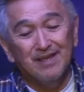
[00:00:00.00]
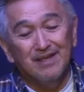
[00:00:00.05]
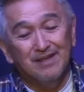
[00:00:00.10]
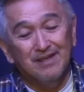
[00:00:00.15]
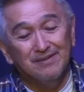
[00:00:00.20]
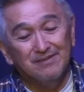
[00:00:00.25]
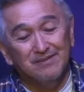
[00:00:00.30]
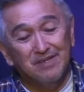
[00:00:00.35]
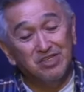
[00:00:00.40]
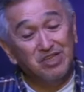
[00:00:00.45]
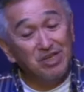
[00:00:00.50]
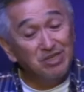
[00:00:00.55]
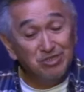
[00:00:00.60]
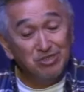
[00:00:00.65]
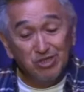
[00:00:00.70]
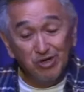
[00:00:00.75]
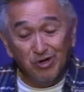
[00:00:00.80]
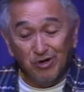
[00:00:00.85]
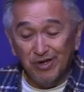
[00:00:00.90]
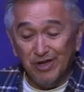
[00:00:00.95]
the
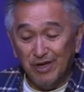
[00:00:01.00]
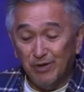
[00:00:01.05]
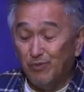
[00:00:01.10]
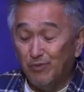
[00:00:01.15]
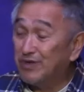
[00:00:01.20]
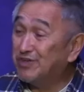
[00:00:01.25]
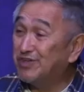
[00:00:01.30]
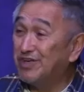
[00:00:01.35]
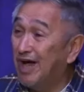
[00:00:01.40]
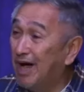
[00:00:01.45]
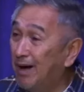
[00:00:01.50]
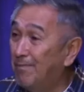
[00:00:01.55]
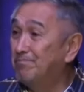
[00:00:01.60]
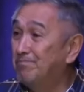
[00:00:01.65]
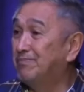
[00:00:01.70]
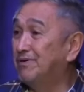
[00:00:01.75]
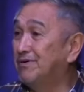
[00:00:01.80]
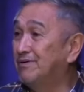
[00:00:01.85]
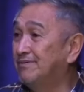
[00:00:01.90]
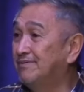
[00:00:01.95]
centurion was
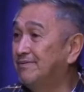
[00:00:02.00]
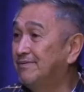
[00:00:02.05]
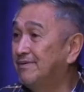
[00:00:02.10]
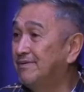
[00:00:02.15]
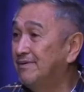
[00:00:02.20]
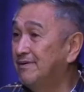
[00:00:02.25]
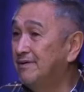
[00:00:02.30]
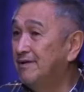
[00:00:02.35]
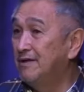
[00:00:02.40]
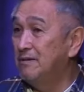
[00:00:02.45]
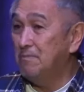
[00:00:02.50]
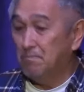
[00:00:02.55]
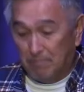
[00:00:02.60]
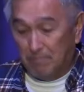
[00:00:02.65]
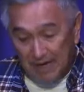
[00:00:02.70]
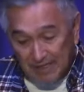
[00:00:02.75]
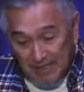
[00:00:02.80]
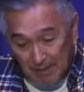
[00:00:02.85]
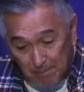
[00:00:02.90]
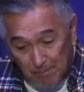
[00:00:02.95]
humbled
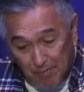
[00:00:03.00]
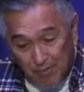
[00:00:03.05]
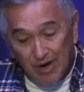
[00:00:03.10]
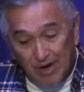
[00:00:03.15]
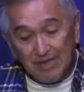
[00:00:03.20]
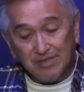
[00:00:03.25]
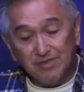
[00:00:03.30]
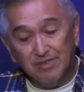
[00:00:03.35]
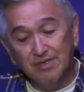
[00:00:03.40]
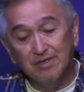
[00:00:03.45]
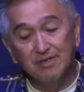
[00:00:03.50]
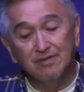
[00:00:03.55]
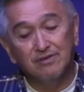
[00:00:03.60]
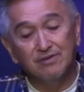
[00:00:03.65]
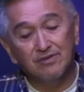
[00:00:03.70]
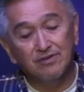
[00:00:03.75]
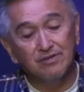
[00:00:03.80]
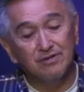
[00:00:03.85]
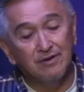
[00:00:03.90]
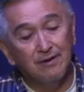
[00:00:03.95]
by the
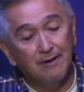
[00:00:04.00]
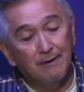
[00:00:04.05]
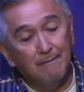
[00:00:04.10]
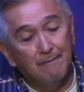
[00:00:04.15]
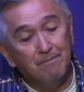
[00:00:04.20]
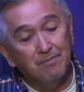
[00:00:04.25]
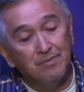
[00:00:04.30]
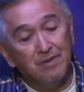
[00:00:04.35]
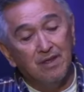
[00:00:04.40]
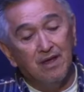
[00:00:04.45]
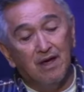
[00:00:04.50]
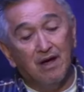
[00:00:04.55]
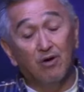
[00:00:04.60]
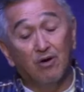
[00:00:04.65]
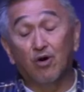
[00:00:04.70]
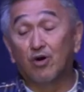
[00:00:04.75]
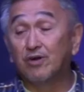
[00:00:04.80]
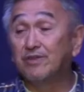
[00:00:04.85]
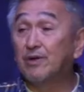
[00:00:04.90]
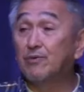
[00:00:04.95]
presence uh,
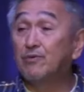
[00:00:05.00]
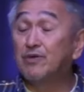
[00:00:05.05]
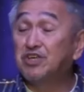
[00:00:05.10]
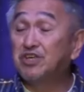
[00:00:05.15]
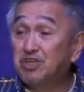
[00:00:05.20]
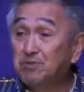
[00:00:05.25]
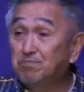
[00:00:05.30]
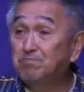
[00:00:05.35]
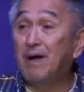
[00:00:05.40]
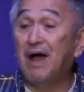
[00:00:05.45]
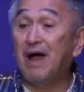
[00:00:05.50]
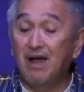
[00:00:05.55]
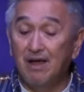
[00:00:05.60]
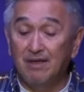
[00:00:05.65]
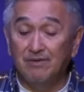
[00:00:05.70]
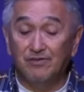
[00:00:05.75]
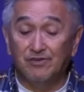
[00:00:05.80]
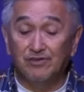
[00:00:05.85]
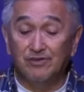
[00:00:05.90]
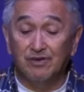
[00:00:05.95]
or the
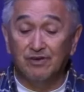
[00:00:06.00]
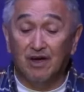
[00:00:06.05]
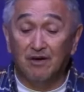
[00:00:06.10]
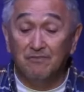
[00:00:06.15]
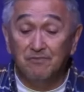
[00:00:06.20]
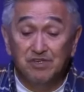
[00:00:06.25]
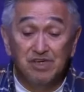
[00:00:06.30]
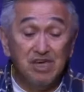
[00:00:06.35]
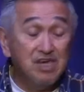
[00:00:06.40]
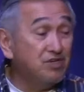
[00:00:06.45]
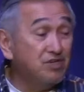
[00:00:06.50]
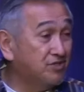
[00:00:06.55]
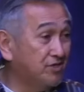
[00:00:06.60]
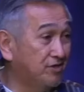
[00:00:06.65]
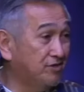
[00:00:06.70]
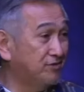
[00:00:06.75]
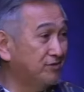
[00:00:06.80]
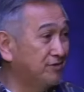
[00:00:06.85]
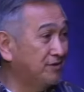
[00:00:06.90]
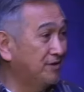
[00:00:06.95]
response of
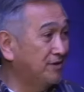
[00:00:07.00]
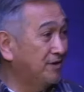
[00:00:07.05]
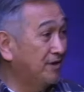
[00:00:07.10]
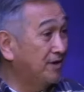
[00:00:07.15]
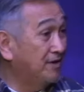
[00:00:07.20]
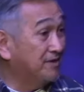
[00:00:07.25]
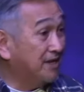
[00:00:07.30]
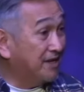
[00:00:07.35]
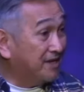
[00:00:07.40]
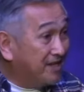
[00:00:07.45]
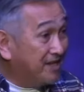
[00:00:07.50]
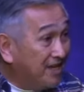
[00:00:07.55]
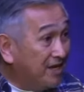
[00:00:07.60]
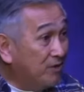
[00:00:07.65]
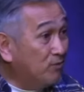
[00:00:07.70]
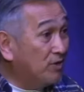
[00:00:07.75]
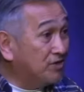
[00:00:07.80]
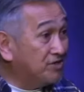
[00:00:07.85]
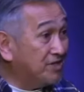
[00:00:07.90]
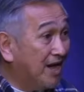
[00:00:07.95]
Jesus that he
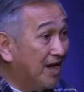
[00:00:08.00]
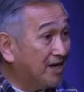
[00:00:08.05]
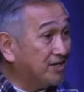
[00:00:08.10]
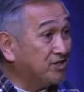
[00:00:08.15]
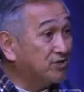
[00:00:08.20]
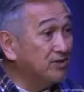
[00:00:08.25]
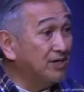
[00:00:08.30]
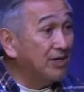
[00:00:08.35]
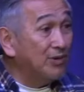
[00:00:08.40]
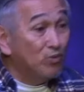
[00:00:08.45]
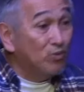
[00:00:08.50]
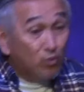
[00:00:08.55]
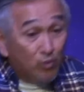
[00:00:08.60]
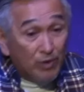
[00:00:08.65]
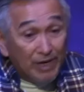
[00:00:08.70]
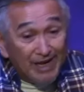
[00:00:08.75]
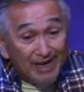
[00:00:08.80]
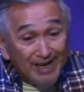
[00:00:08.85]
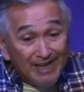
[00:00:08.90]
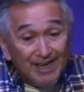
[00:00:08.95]
was actually
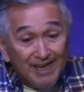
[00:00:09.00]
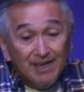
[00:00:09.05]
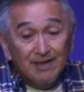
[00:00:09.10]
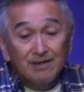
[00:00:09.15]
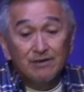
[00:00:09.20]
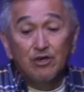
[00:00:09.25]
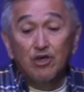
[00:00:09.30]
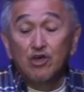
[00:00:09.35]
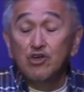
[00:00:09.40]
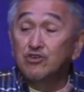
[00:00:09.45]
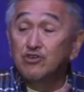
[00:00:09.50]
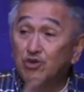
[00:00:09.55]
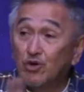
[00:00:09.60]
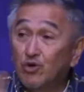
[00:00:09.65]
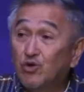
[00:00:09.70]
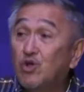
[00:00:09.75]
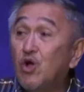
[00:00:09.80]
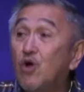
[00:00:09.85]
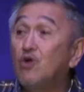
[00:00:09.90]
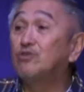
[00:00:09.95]
willing to
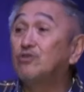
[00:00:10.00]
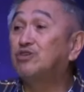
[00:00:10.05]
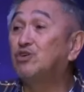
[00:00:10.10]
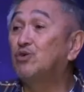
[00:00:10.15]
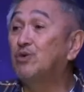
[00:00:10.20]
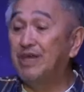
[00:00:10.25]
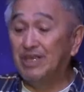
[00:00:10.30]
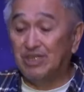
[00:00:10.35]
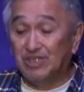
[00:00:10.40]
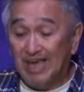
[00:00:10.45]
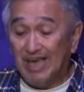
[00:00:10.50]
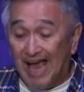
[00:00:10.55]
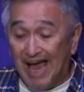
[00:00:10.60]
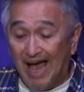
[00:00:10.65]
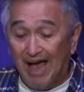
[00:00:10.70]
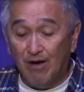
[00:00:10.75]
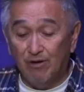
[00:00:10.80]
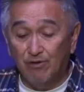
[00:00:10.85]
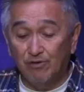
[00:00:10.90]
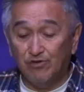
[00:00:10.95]
go to his
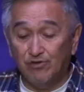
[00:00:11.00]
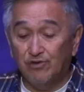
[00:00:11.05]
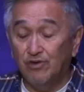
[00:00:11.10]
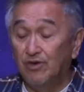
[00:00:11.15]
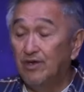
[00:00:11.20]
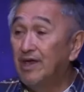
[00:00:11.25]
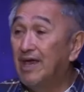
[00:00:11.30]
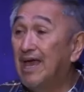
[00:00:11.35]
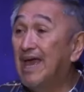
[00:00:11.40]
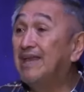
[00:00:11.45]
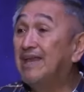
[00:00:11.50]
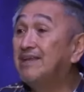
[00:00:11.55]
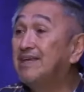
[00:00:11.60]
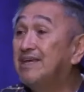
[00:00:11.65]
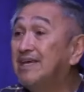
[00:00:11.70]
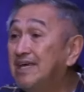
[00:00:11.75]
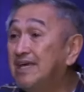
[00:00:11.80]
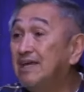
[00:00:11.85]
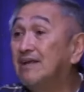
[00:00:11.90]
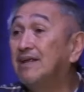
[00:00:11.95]
house and
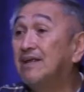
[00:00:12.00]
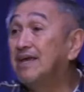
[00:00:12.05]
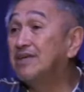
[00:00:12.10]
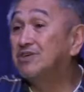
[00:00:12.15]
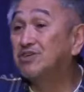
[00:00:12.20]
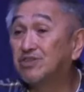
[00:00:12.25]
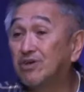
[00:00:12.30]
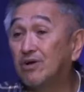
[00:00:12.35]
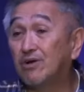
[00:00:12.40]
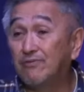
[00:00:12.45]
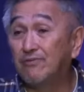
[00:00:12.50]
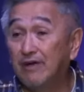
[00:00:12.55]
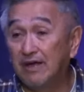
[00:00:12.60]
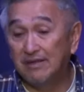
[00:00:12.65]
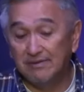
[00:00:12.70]
heal his servant.